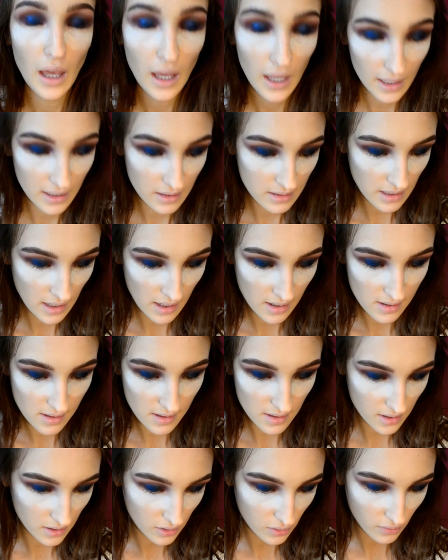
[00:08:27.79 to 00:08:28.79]

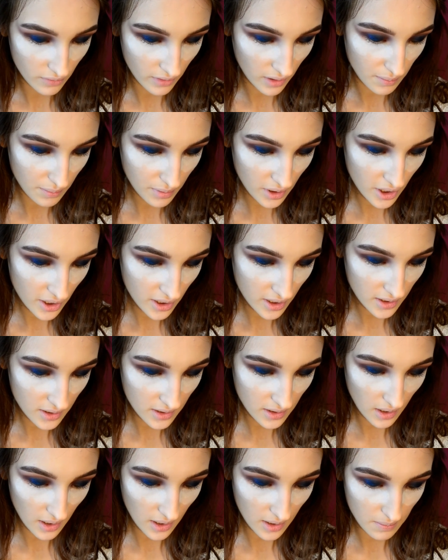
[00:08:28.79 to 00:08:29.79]
intensity to that
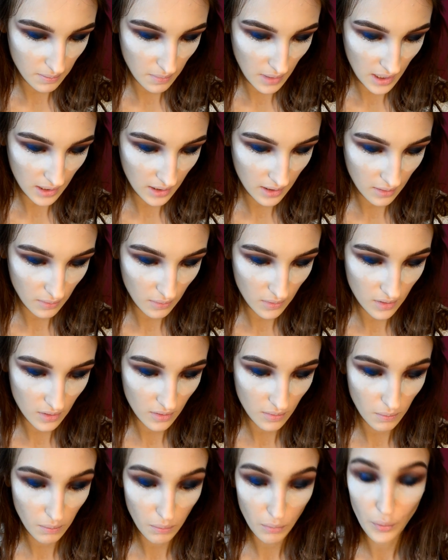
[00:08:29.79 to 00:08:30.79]
burgundy and make it
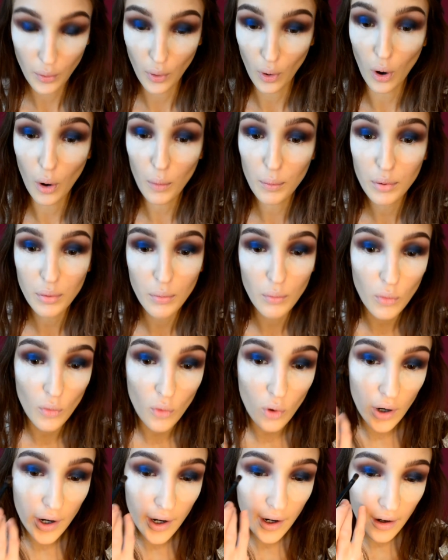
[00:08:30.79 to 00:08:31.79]
pop
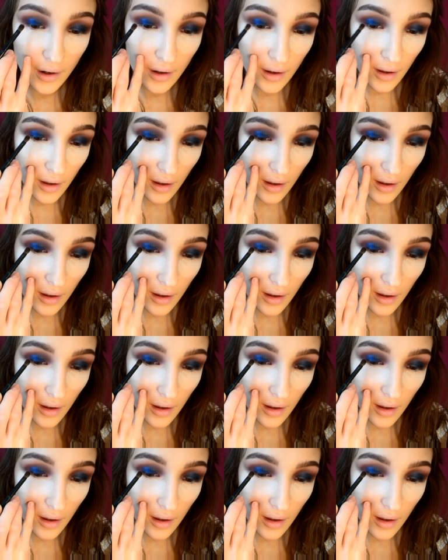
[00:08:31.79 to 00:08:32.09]
more.